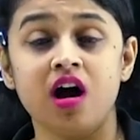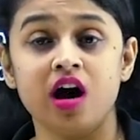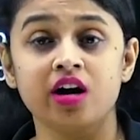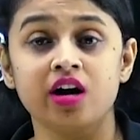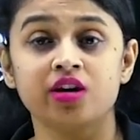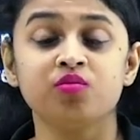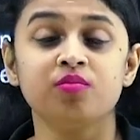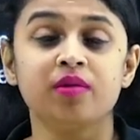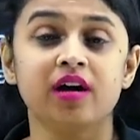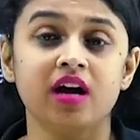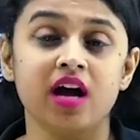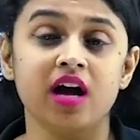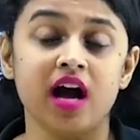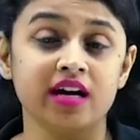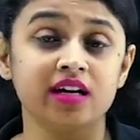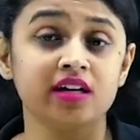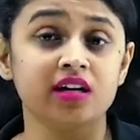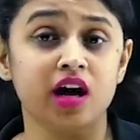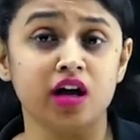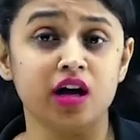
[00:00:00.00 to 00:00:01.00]
argument,
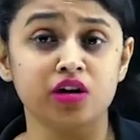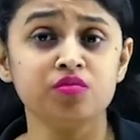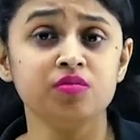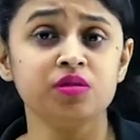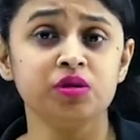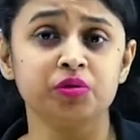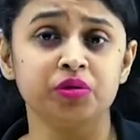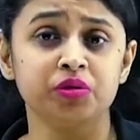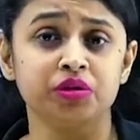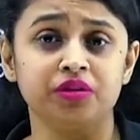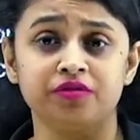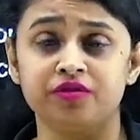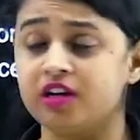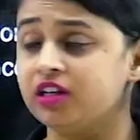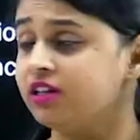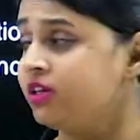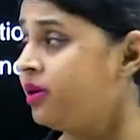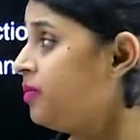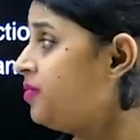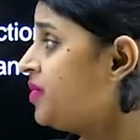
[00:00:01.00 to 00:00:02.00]
had an argument with her
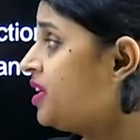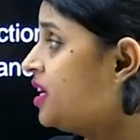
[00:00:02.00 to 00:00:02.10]
father.